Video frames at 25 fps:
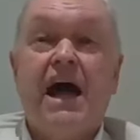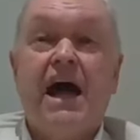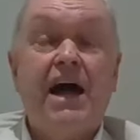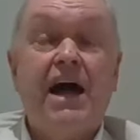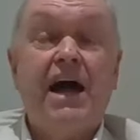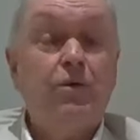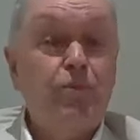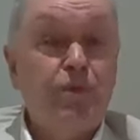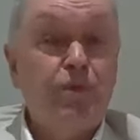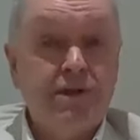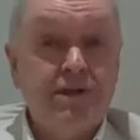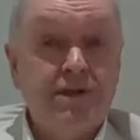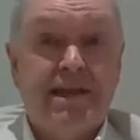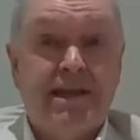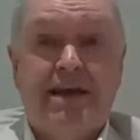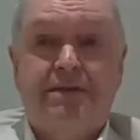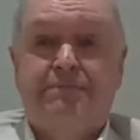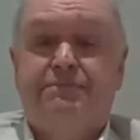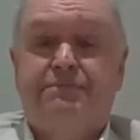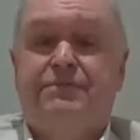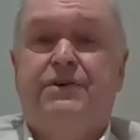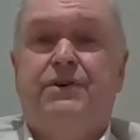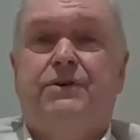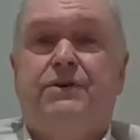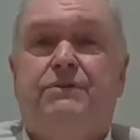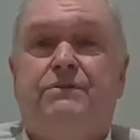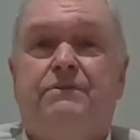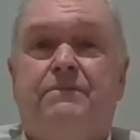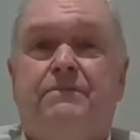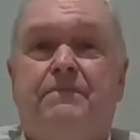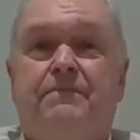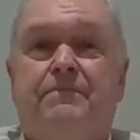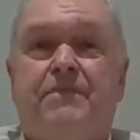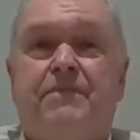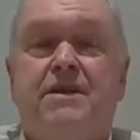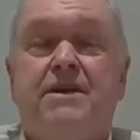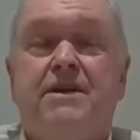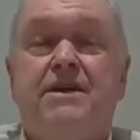I will love you,
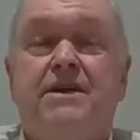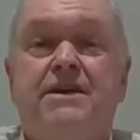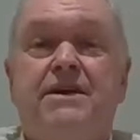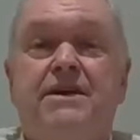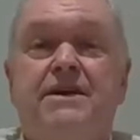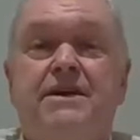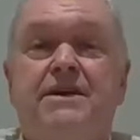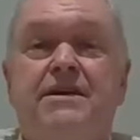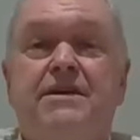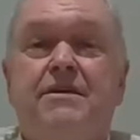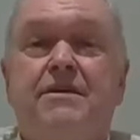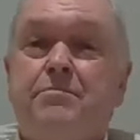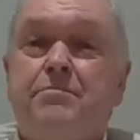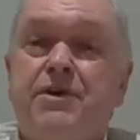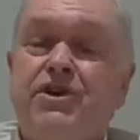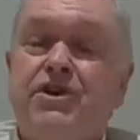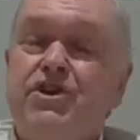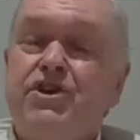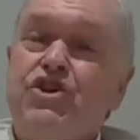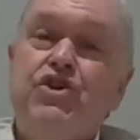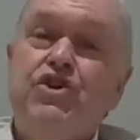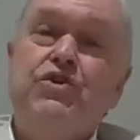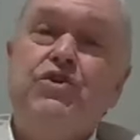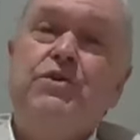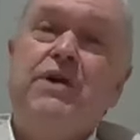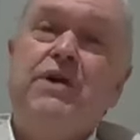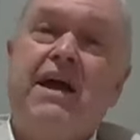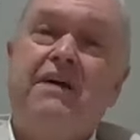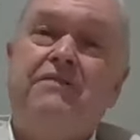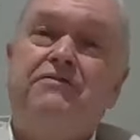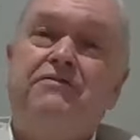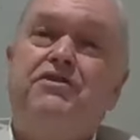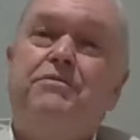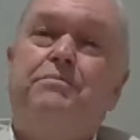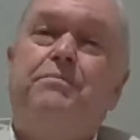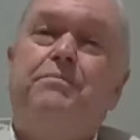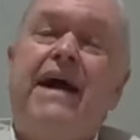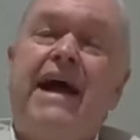but you
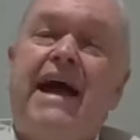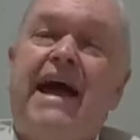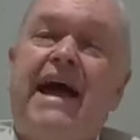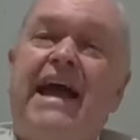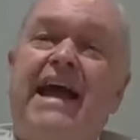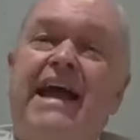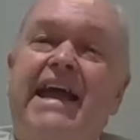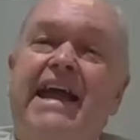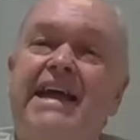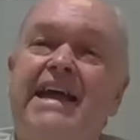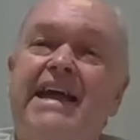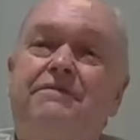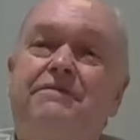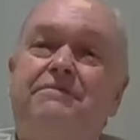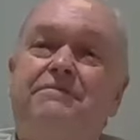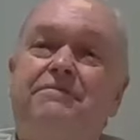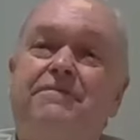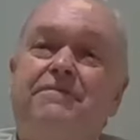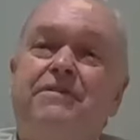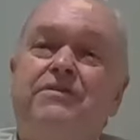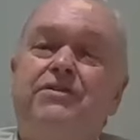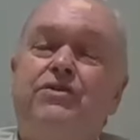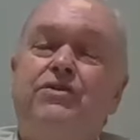have to behave